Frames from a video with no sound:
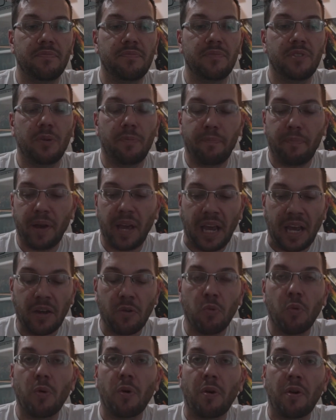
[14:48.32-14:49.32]
the
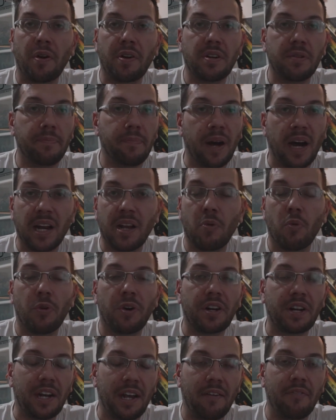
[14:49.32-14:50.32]
paint work, the body
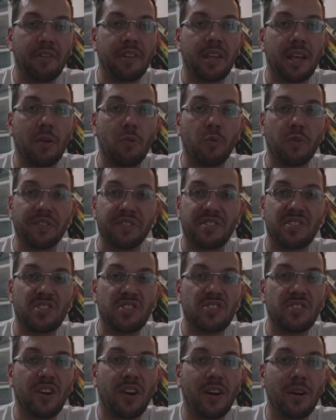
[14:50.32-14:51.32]
work and everything will
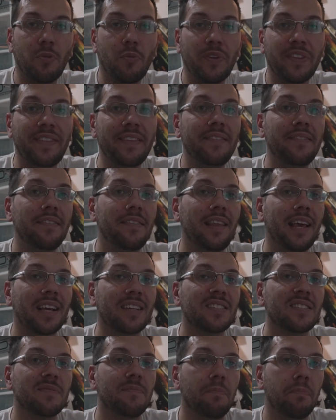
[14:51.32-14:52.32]
start within the
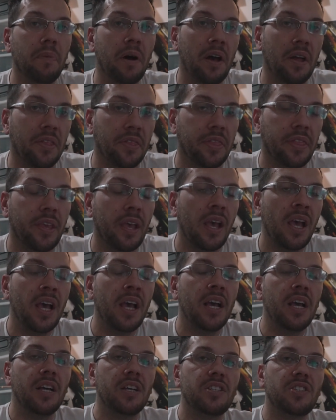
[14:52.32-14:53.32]
next month.
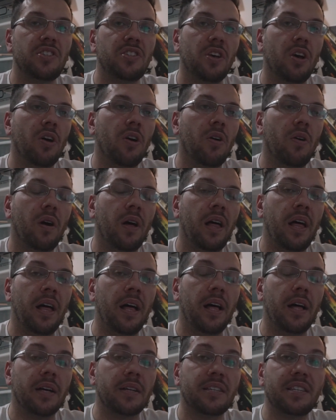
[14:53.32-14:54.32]

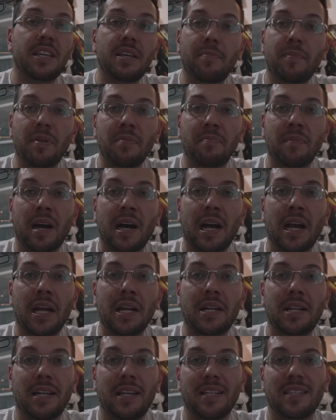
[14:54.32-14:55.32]
So keep in
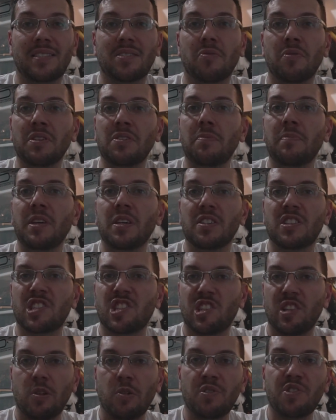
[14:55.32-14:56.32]
mind, it's going to be a
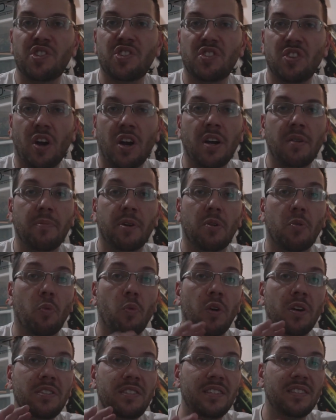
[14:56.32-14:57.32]
slow start, but
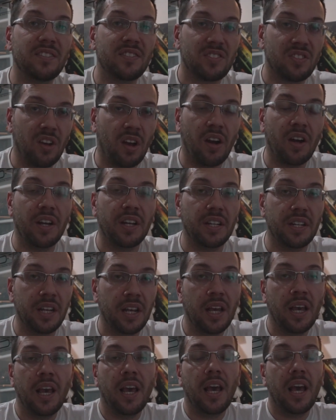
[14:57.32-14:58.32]
once it's started,
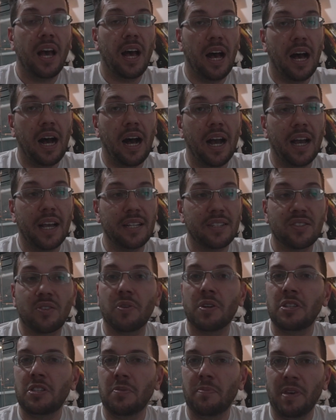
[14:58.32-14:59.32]
it's
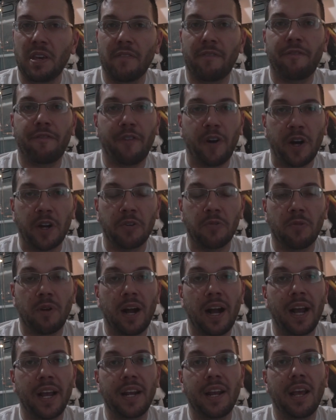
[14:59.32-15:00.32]
going to be a fun
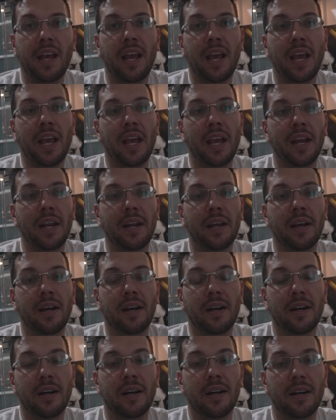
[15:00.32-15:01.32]
ride, and
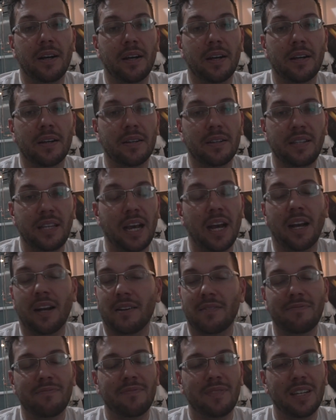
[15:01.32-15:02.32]
yeah,
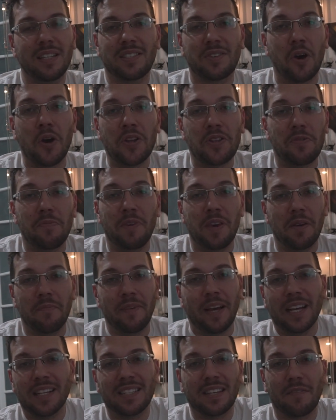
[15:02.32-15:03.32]
it's going to be
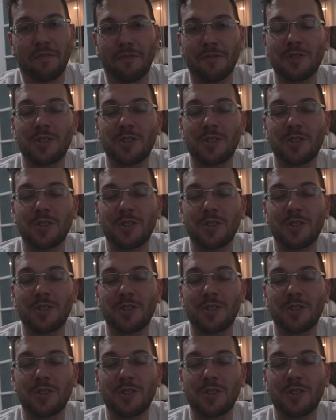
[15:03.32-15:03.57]
amazing for